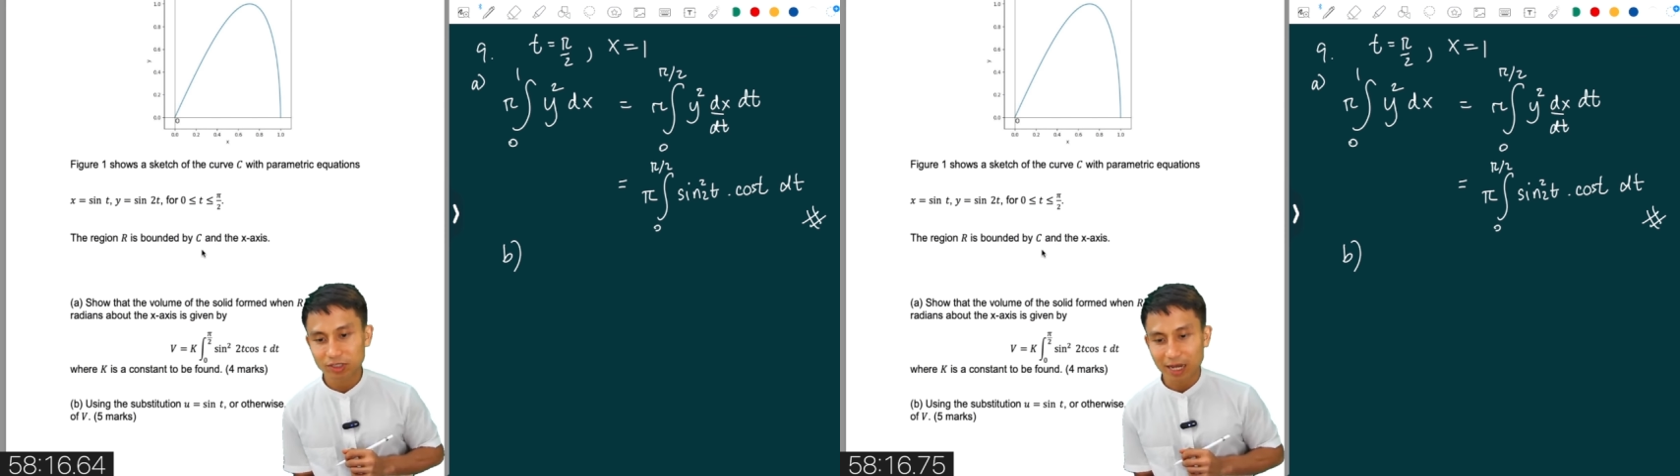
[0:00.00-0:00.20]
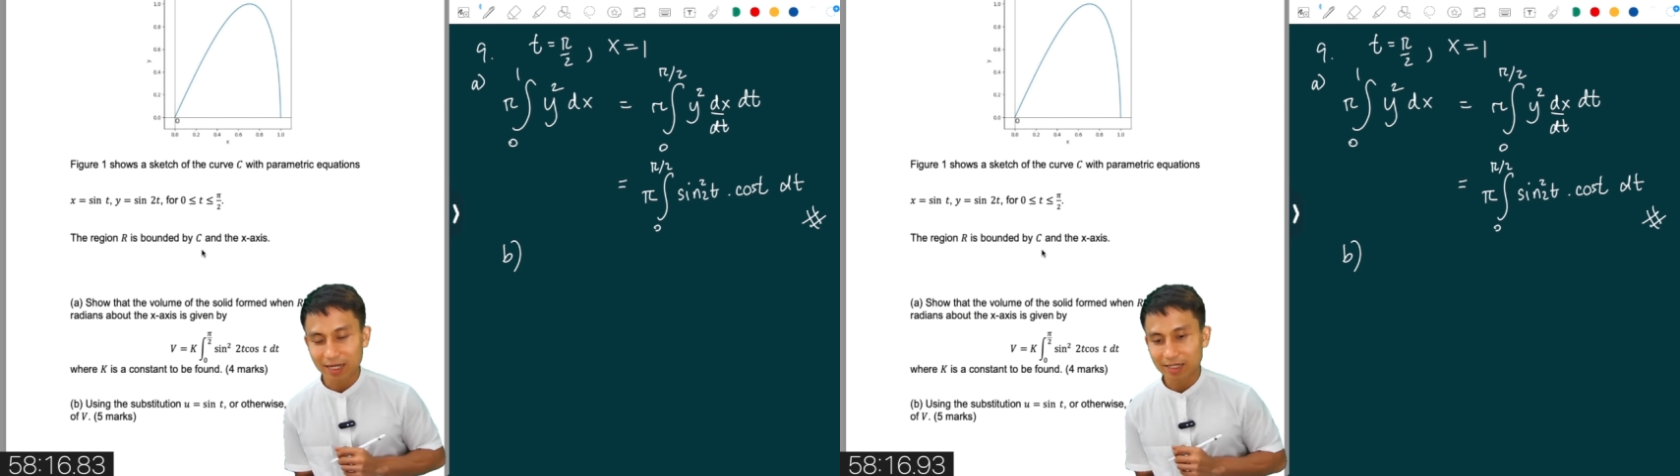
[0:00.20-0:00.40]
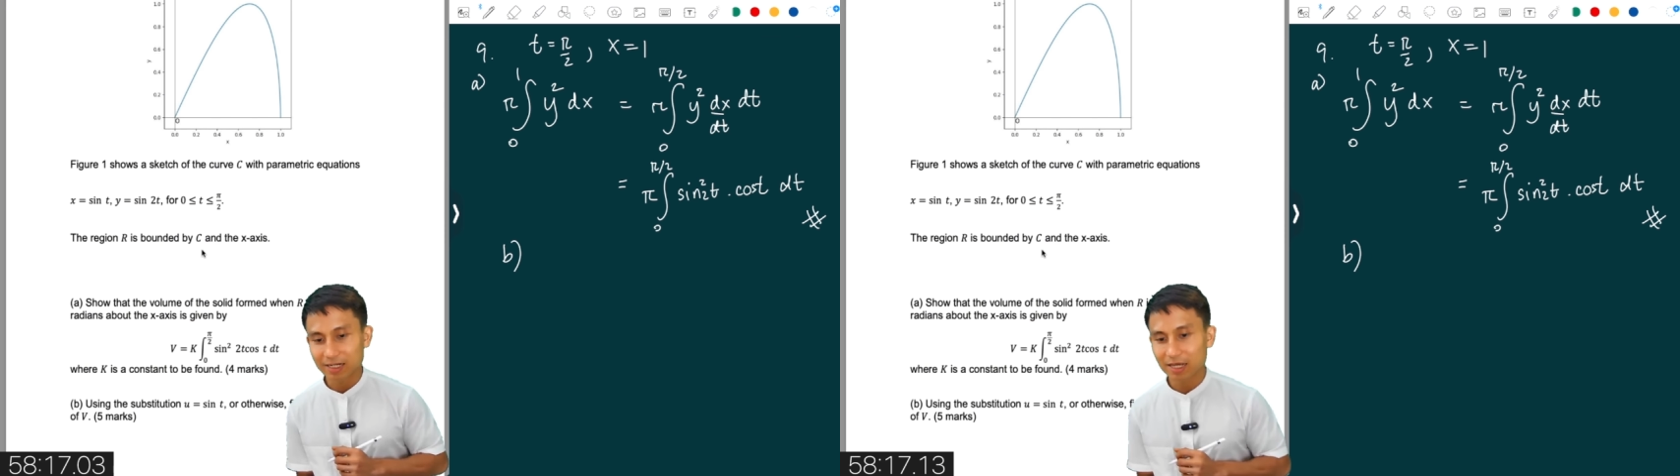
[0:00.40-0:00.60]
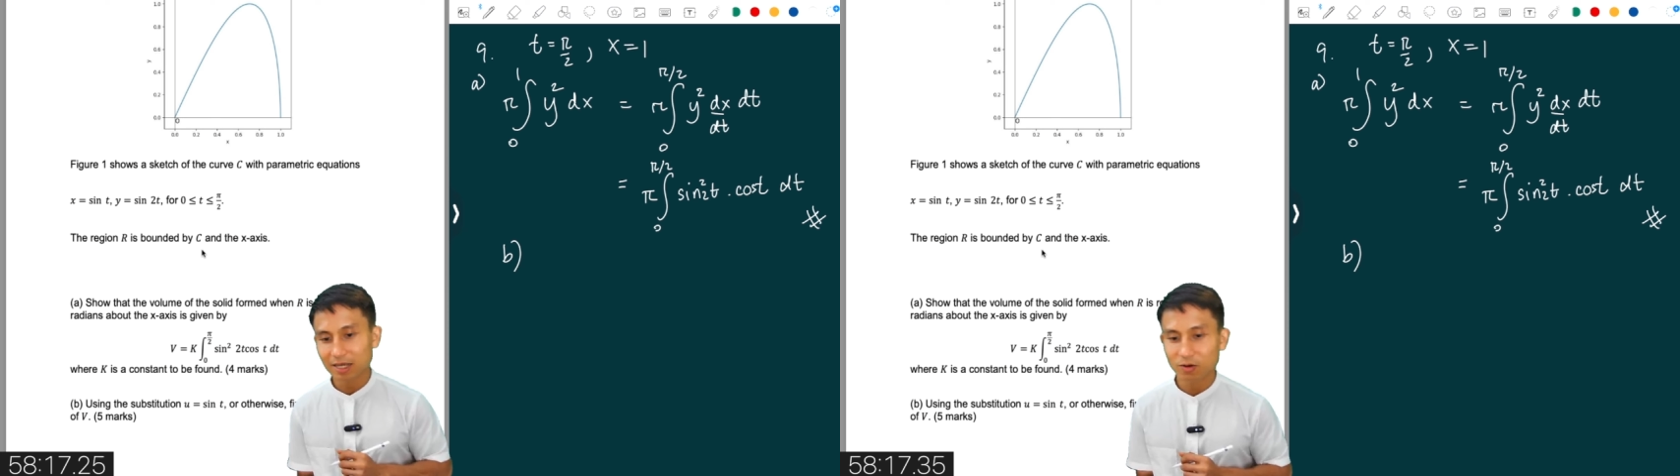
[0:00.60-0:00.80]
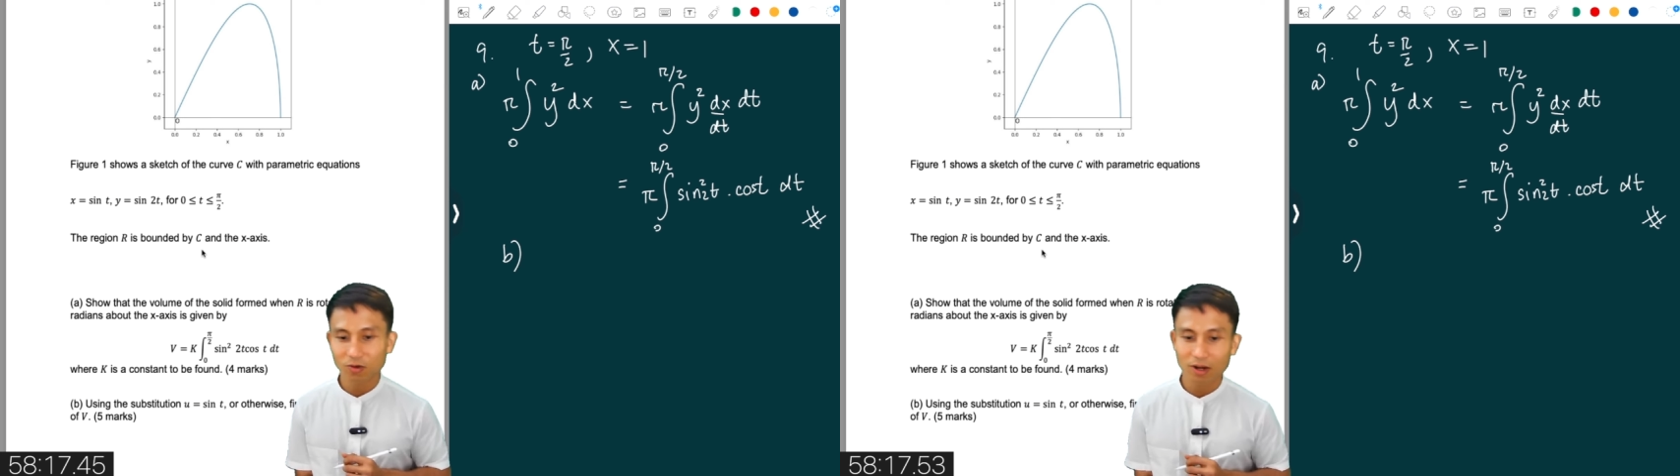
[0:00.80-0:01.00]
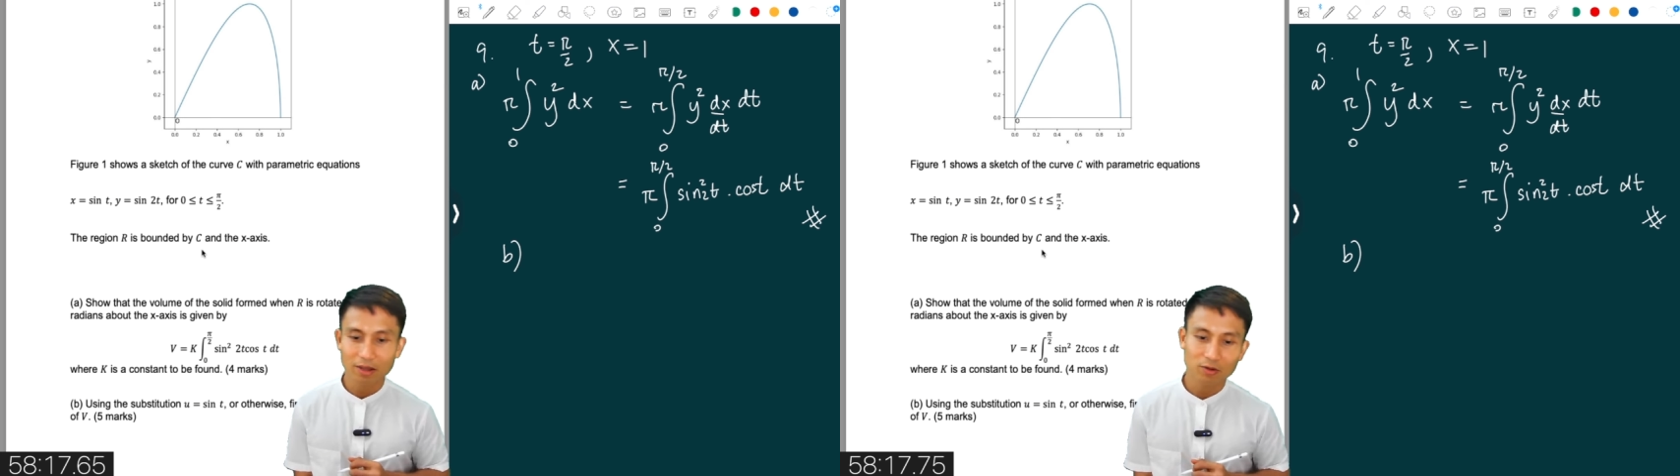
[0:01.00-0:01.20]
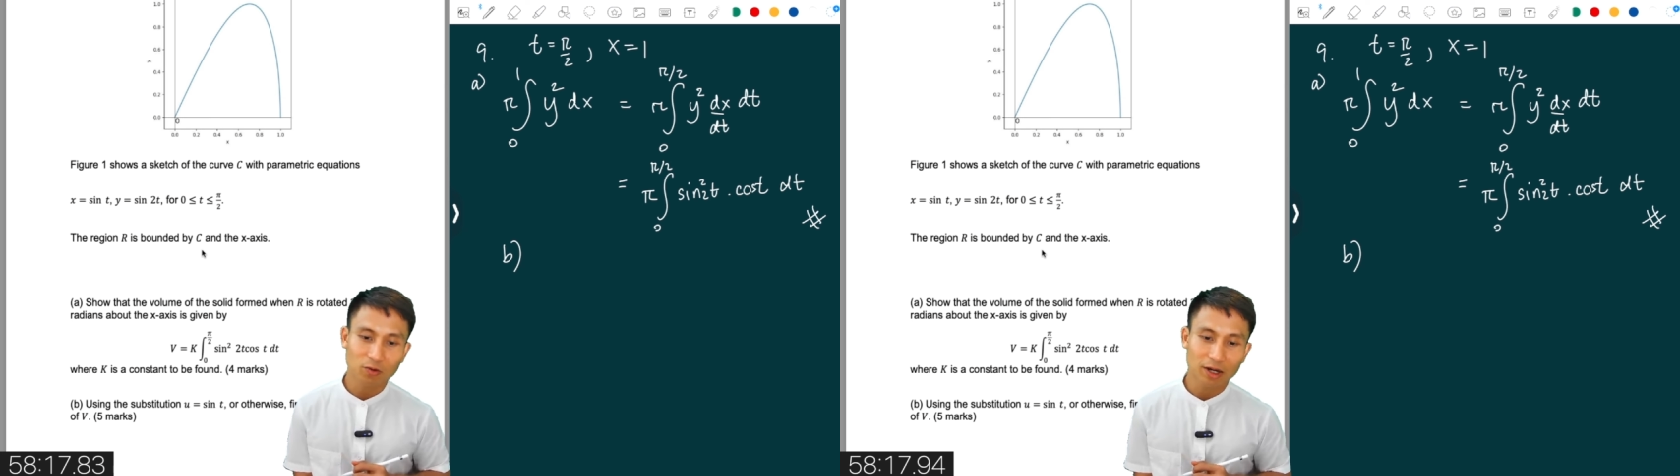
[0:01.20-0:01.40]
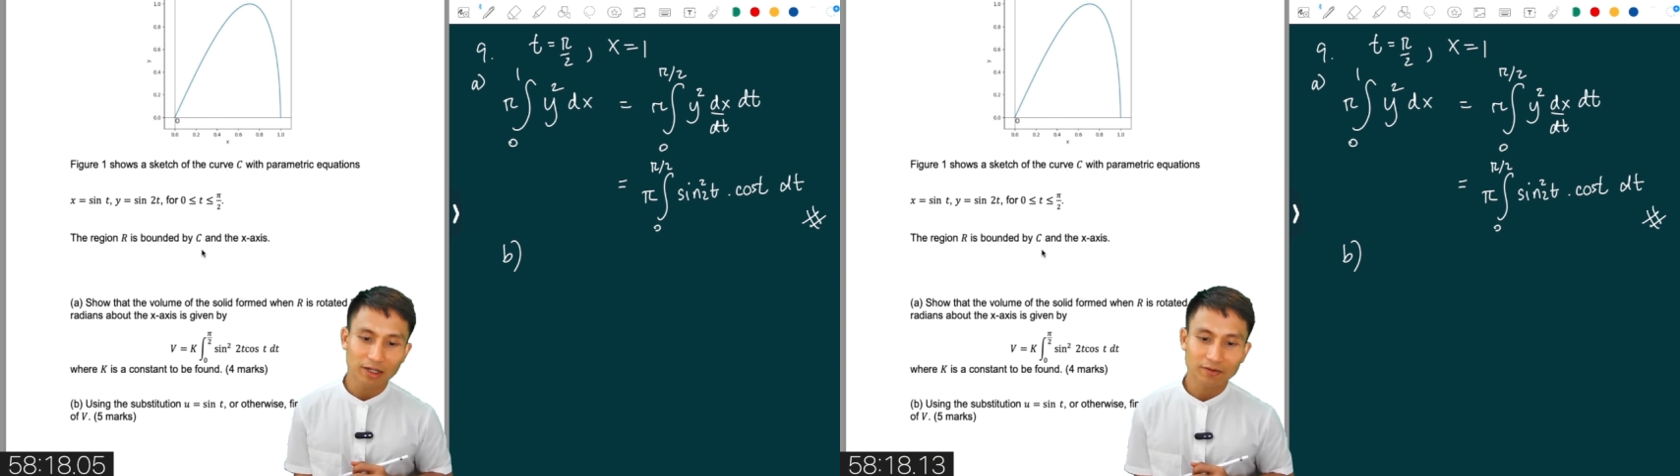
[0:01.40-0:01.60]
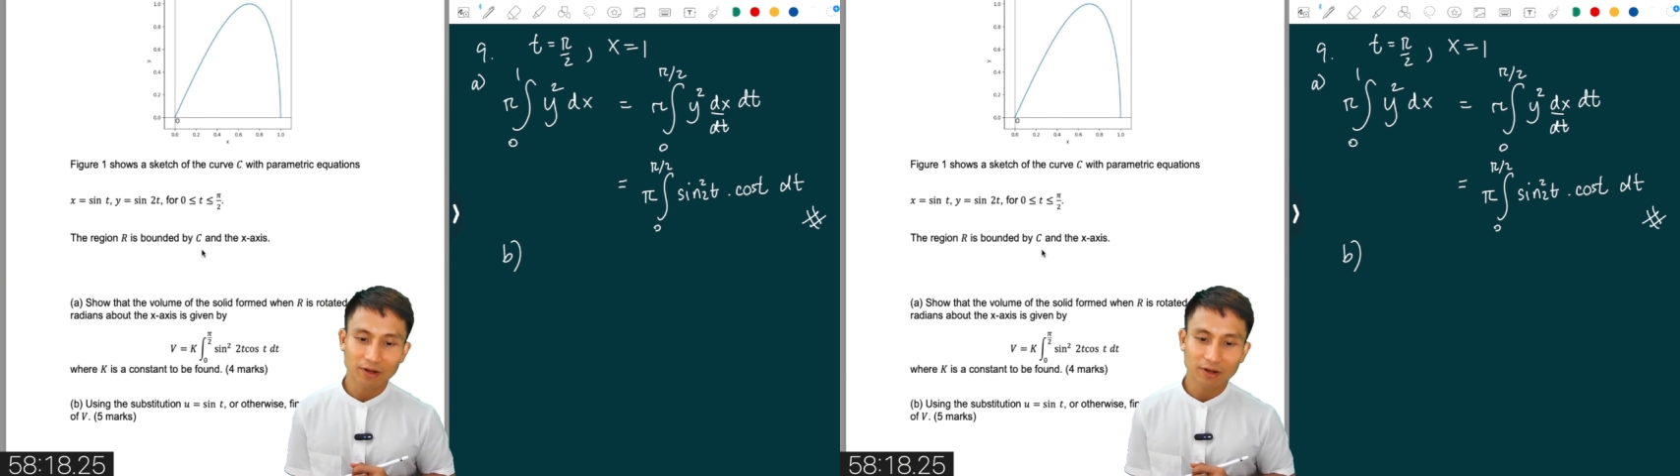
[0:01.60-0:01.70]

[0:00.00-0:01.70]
sine t or otherwise,